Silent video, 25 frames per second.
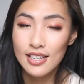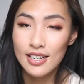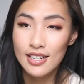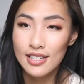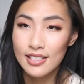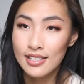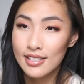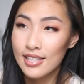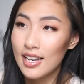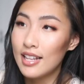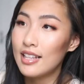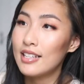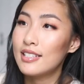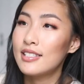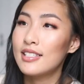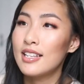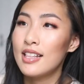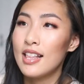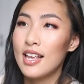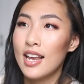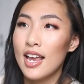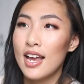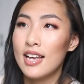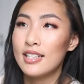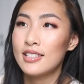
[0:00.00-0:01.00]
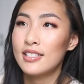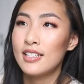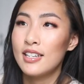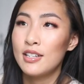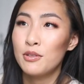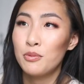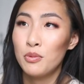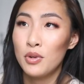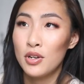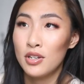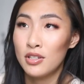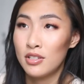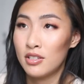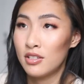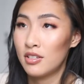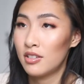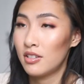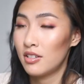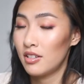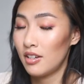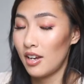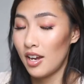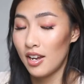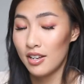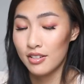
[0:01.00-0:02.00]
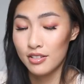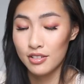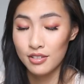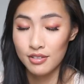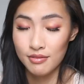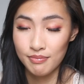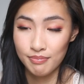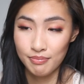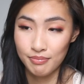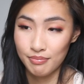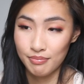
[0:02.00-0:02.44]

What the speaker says: is salicylic acid, which, as